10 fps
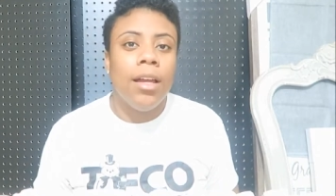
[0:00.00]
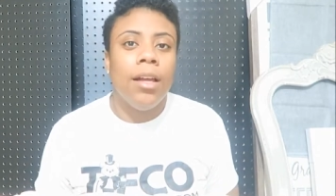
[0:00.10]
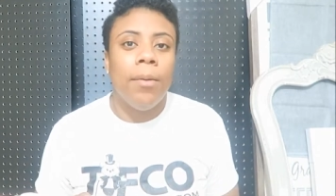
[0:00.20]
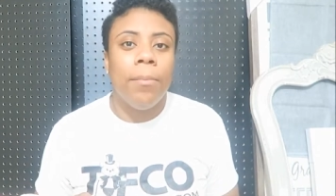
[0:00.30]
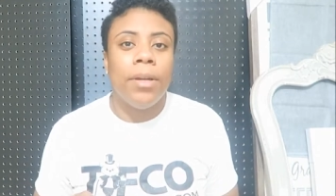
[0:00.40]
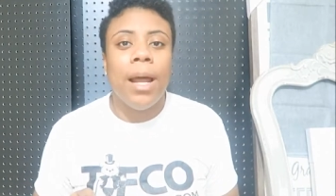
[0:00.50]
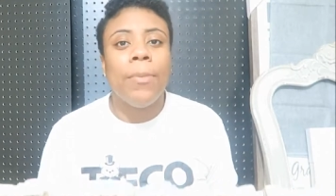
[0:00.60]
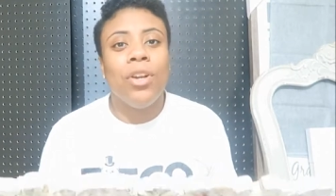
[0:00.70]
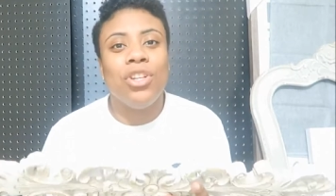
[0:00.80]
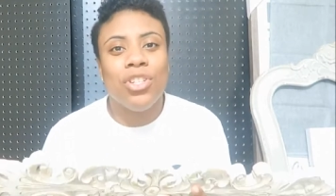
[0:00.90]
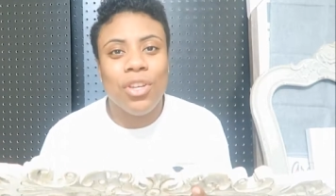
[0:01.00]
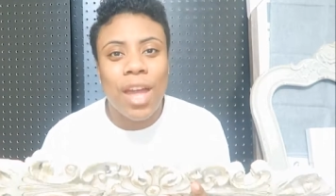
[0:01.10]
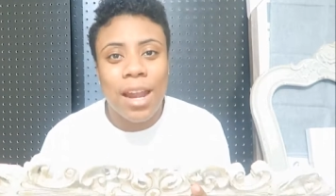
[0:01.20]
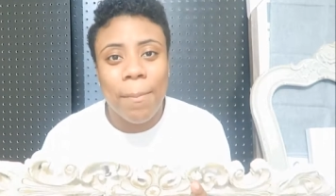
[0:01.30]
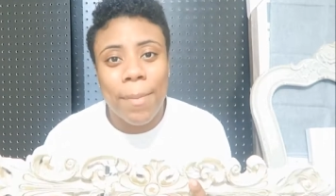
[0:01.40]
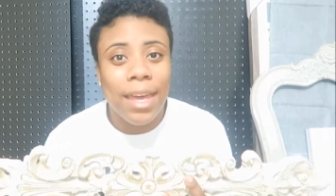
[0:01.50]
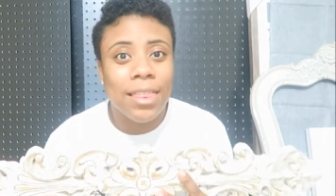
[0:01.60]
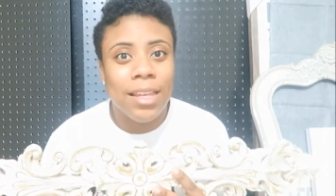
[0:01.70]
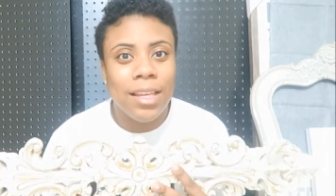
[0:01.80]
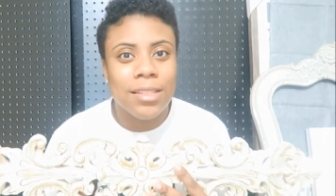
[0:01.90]
um, but I'm gonna show you how to
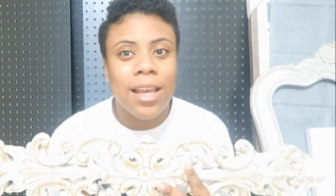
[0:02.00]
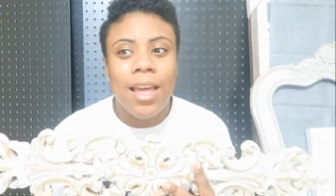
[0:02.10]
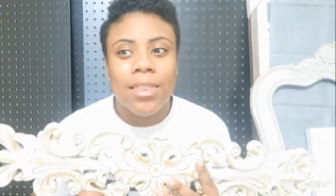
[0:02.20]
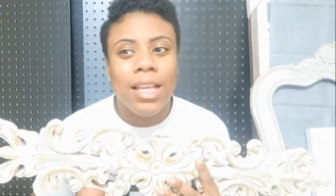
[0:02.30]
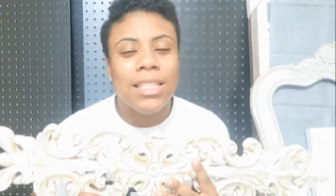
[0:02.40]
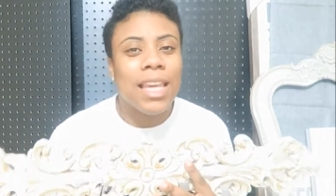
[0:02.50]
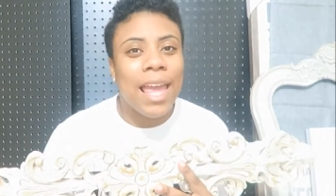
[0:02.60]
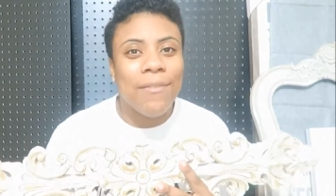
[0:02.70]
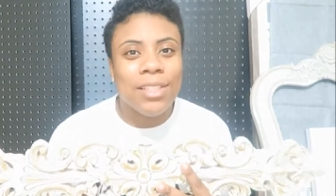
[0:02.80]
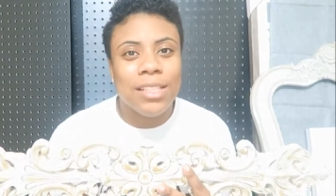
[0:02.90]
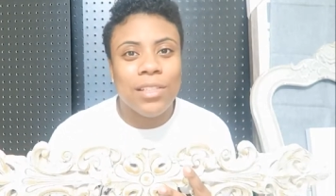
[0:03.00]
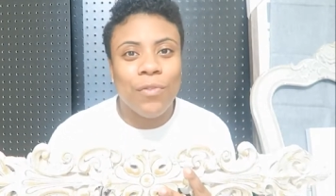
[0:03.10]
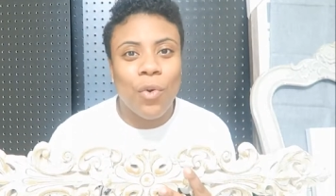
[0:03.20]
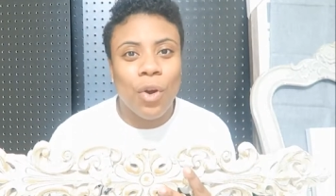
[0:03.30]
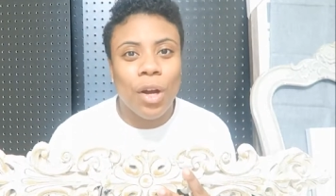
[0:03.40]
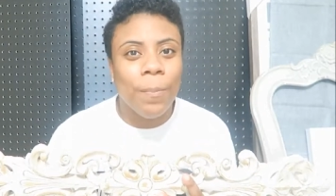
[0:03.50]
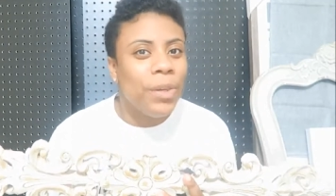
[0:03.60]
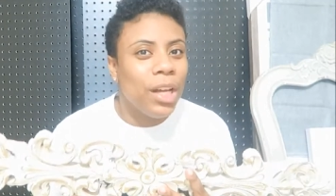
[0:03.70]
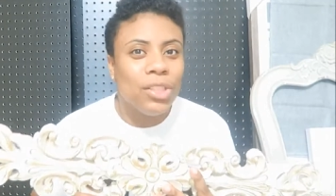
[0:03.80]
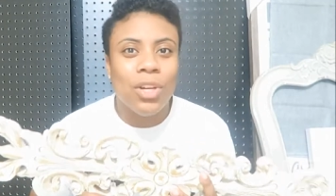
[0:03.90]
make these these canvases for
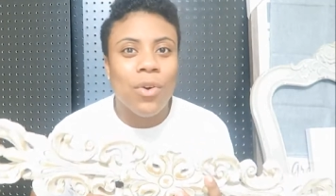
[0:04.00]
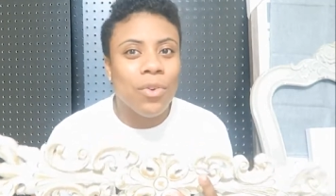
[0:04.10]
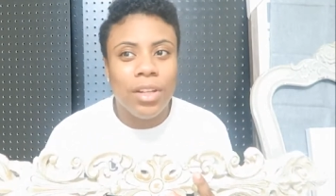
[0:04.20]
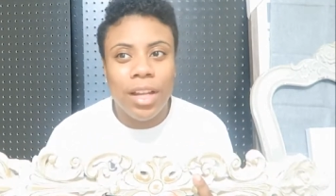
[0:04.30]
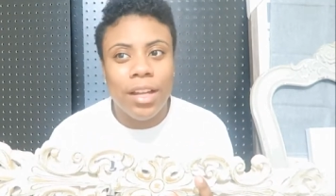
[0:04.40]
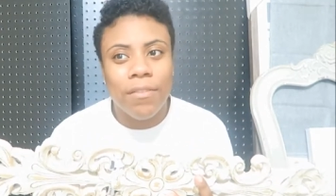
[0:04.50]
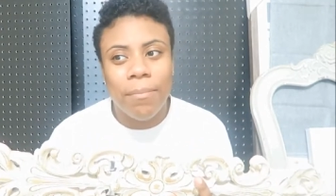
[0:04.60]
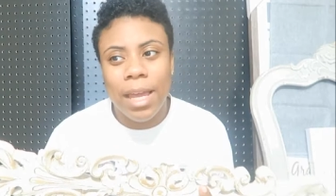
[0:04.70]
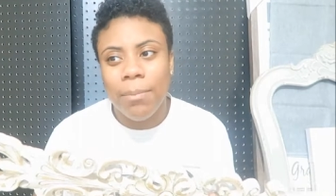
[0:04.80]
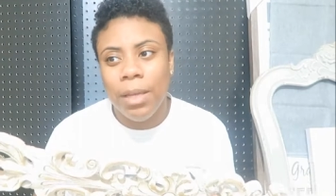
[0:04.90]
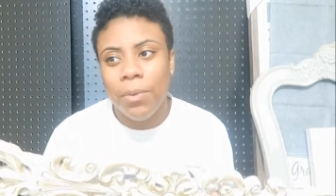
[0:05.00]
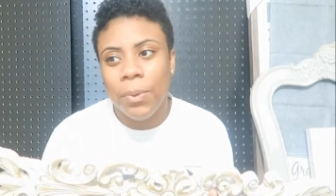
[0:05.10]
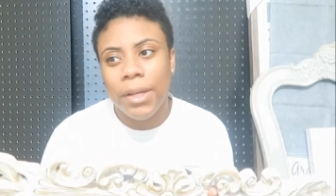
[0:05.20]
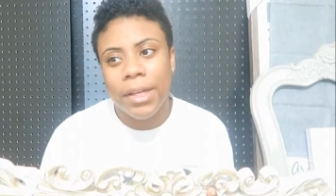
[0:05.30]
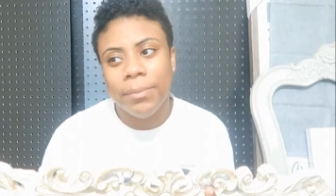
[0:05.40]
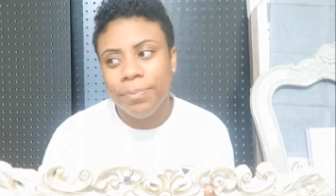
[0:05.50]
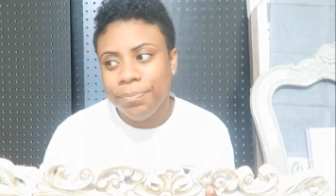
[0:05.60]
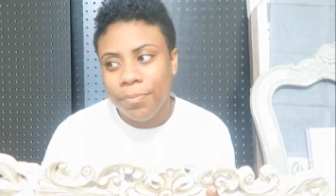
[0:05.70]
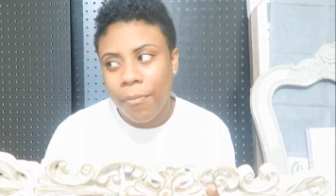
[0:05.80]
a total of maybe what